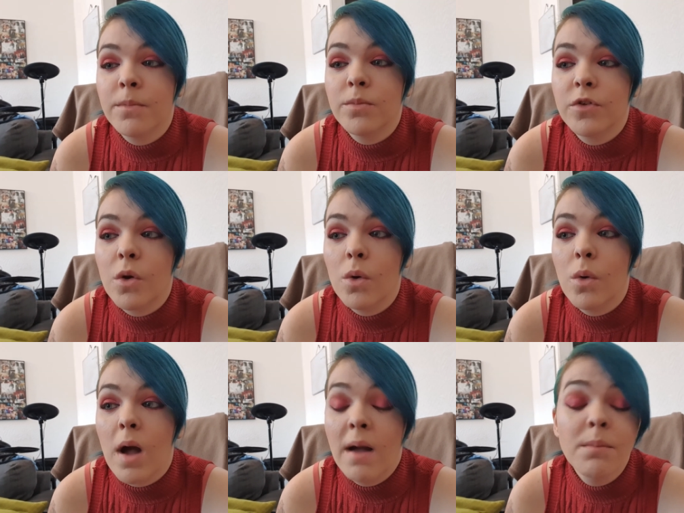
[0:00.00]

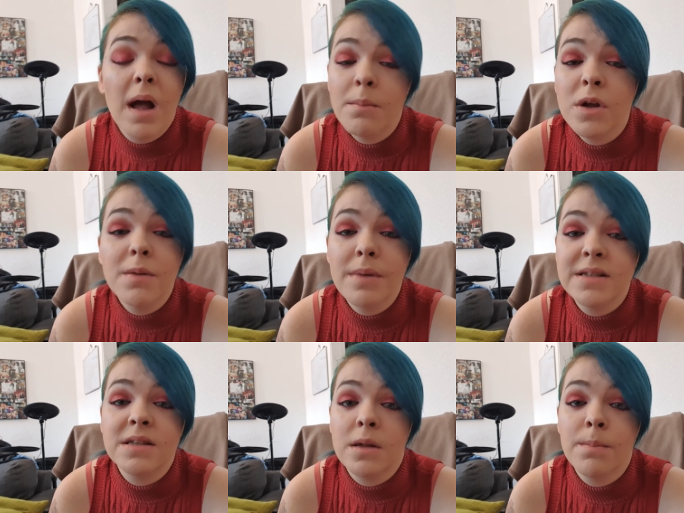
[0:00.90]
So I'm going to
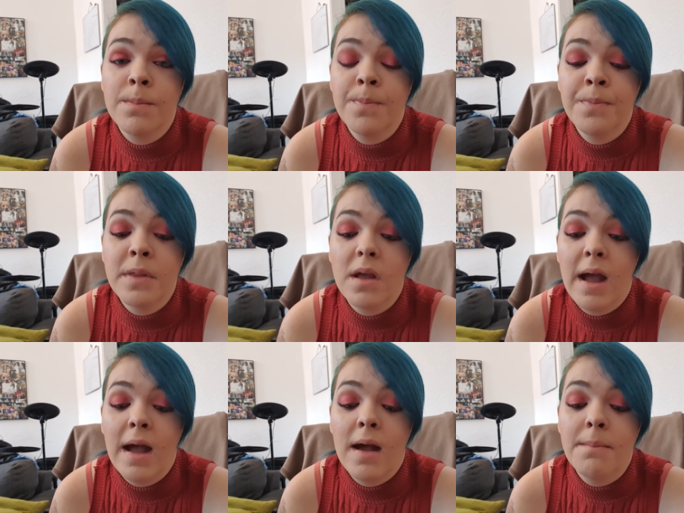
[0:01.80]
miss them.
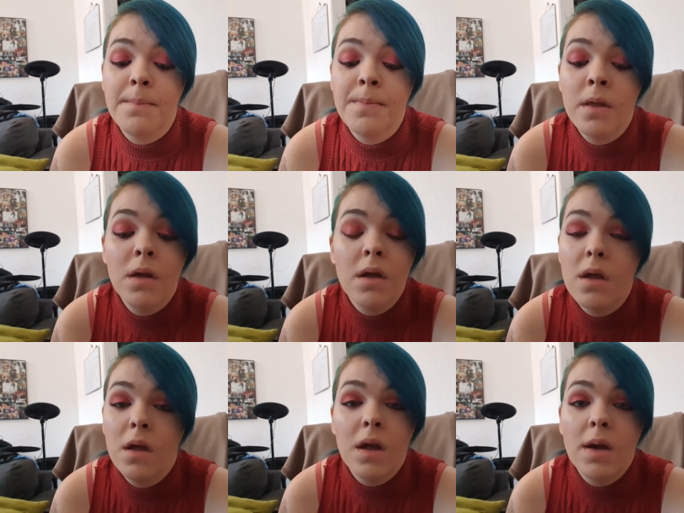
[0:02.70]

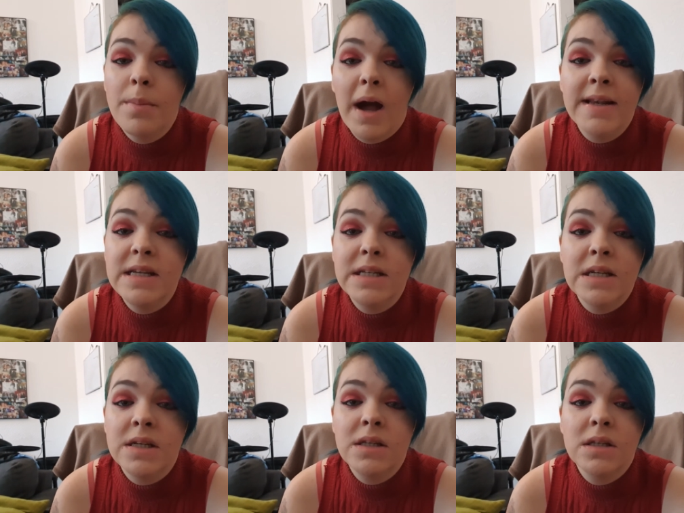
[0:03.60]
But I
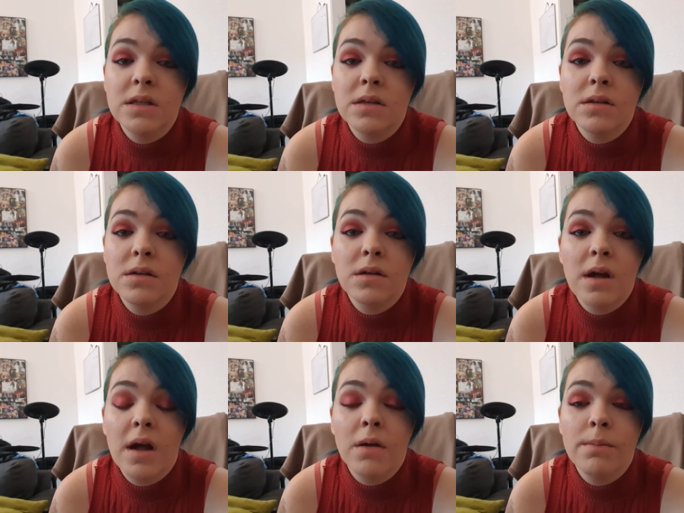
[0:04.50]
needed,
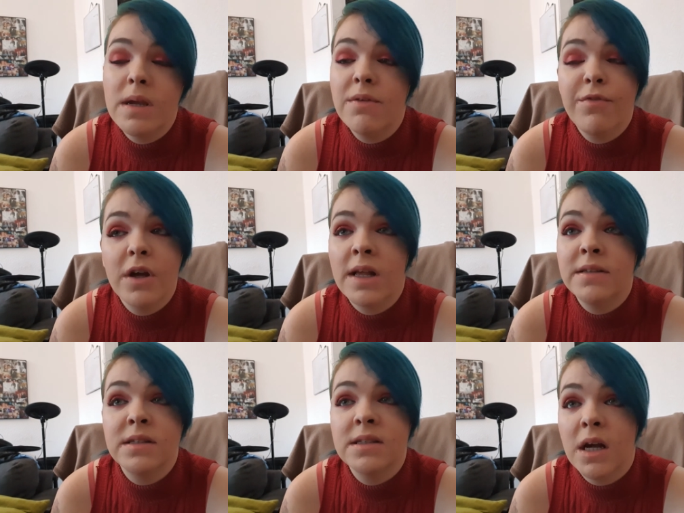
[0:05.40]
me and Phil
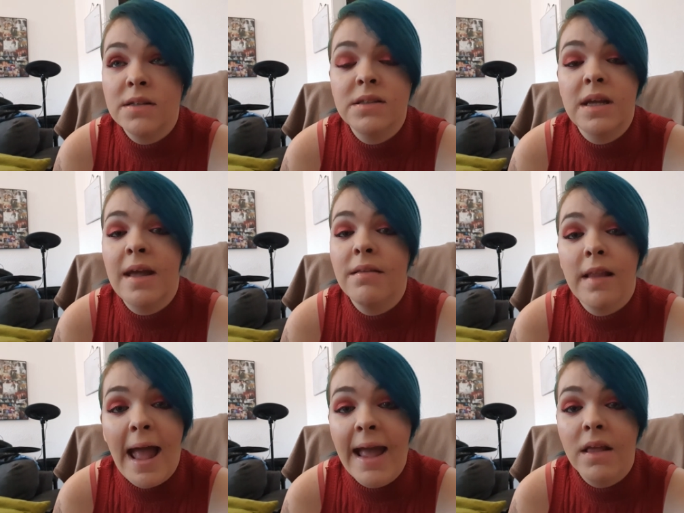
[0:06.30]
had discussed it at
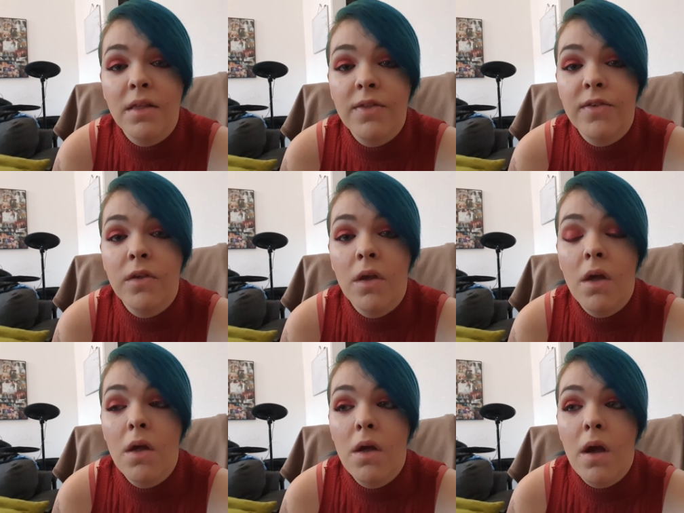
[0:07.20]
length.
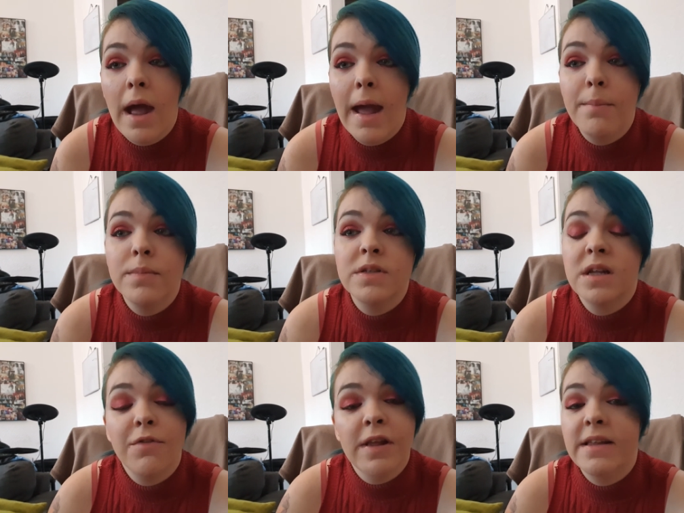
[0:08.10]

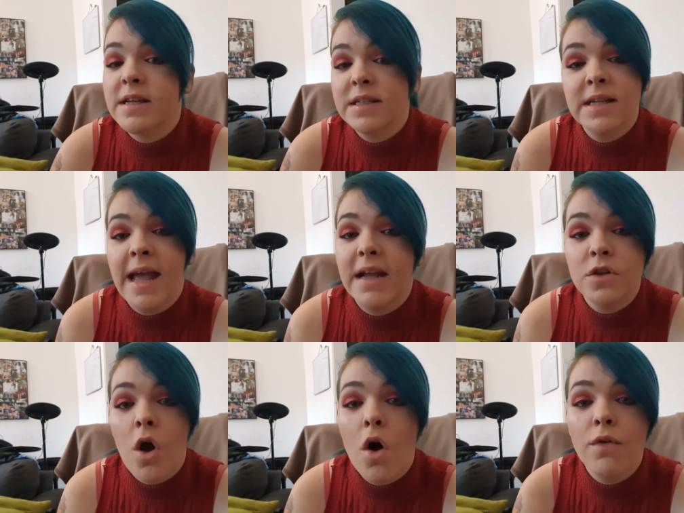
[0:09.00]
Stuff like this kicked
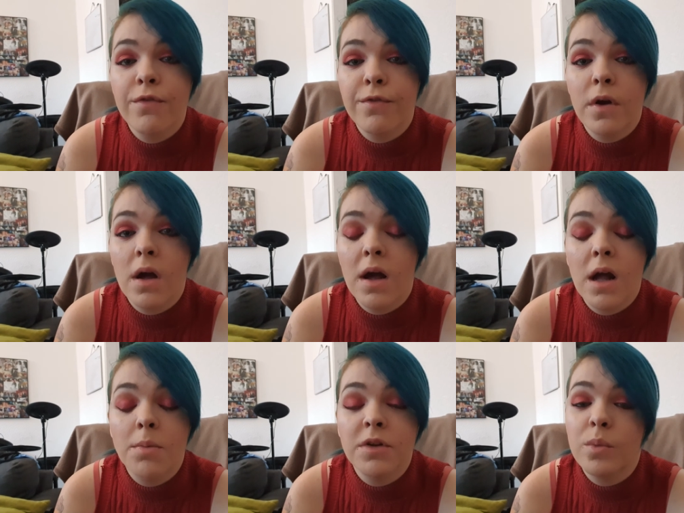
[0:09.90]
off a
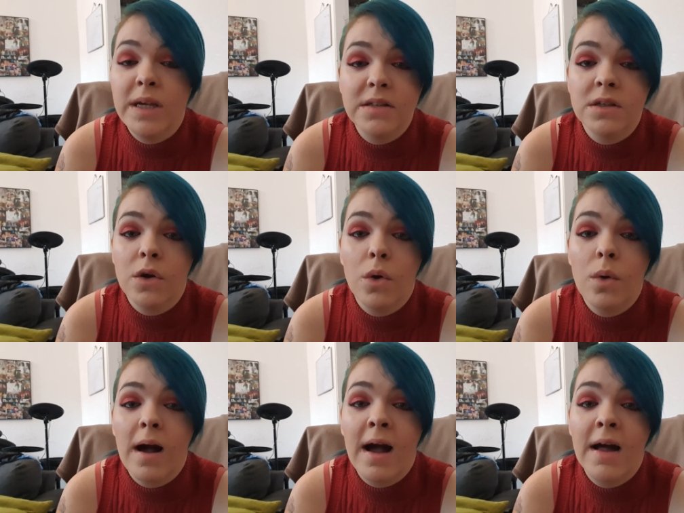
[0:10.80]
couple of weeks
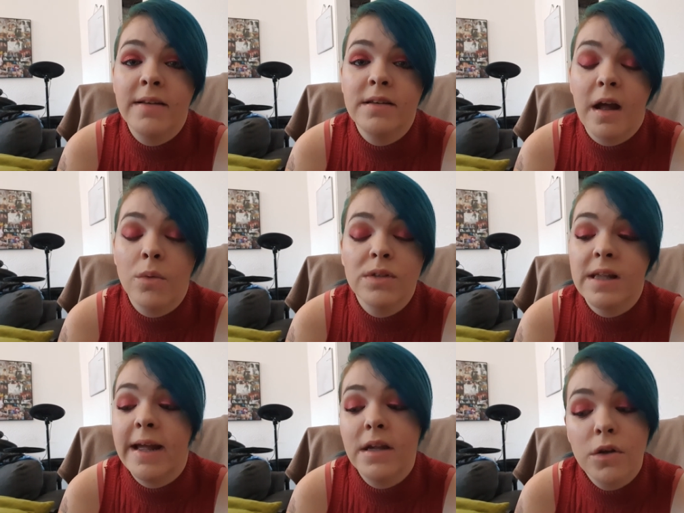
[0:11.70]
ago, and I was
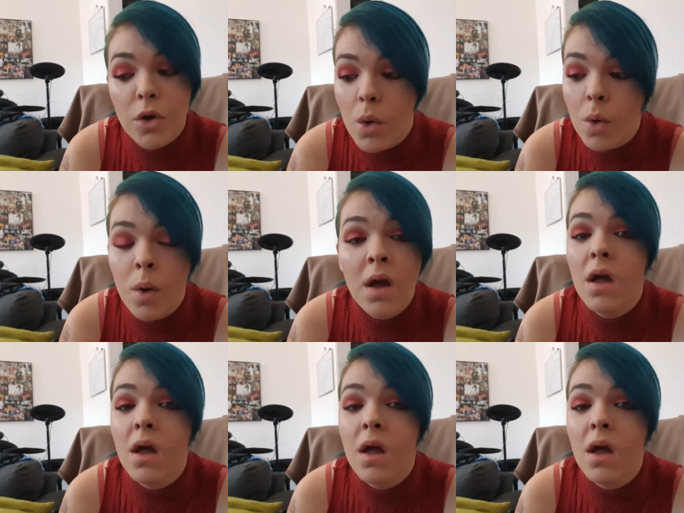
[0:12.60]
like, no,